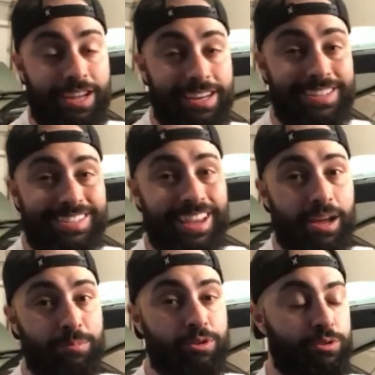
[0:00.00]

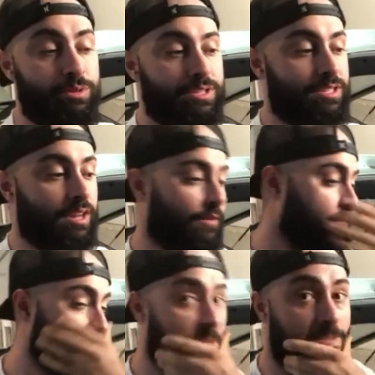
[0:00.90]
anytime you're doing stuff
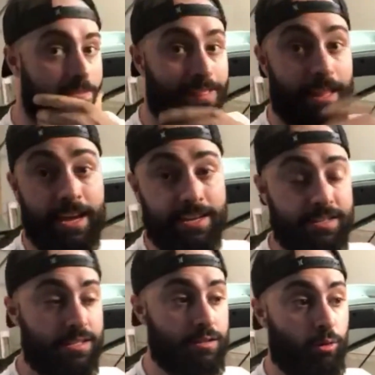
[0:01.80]
with
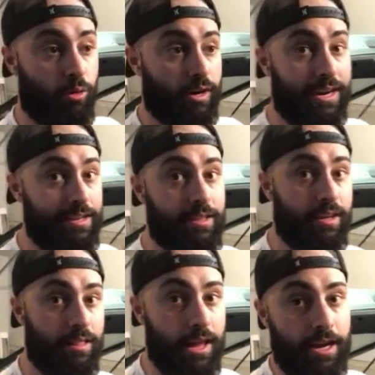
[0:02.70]
lights or anything
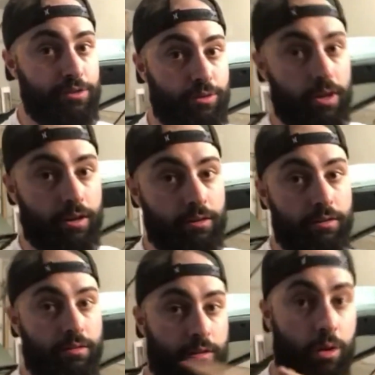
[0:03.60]
electric,
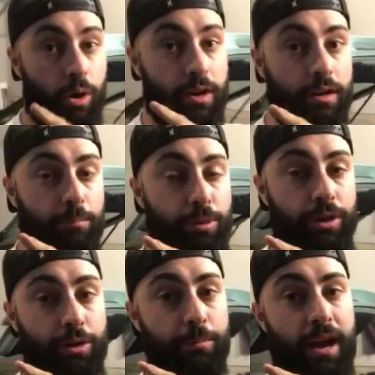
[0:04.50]
go ahead and
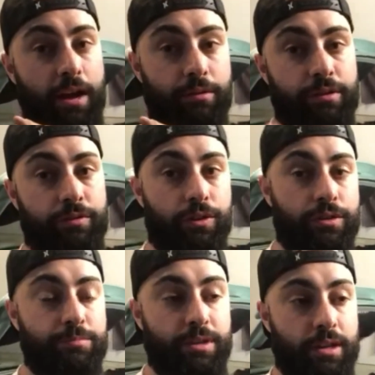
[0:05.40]
unplug your battery
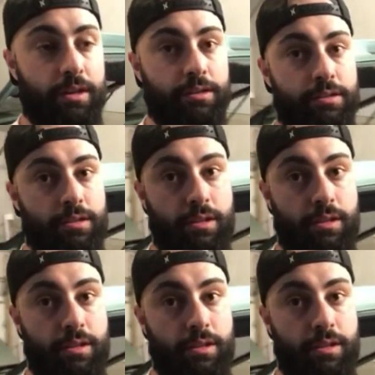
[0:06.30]
first, because